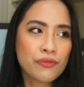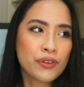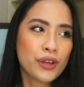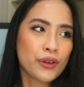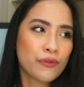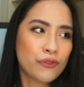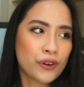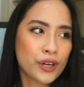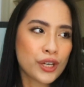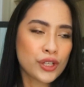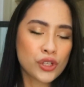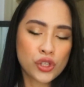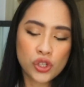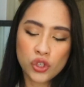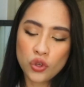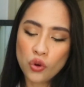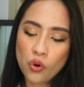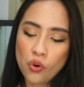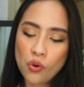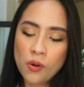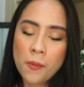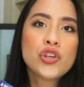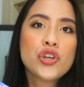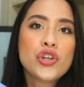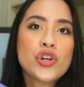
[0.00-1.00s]
favorite.
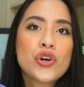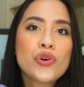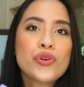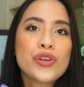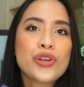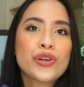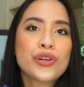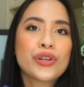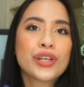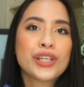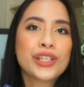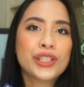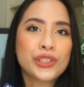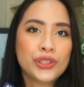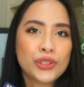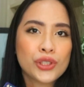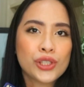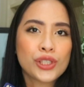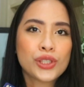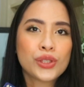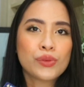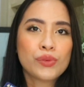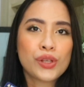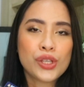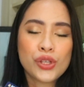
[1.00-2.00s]
So you know you're an
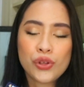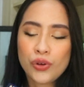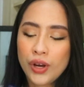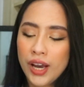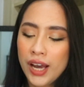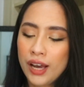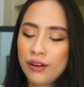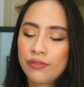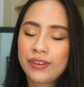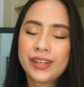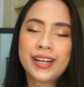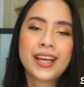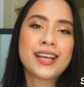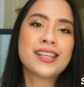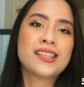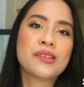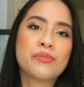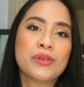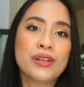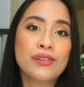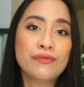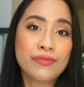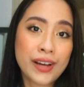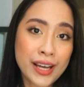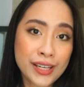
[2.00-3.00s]
adult when you have an SM
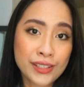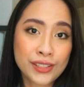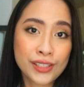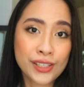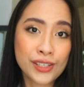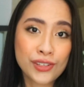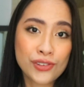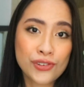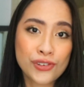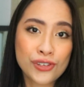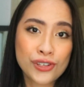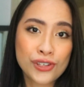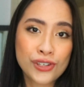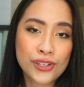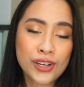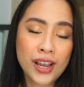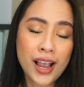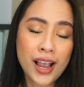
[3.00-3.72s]
Advantage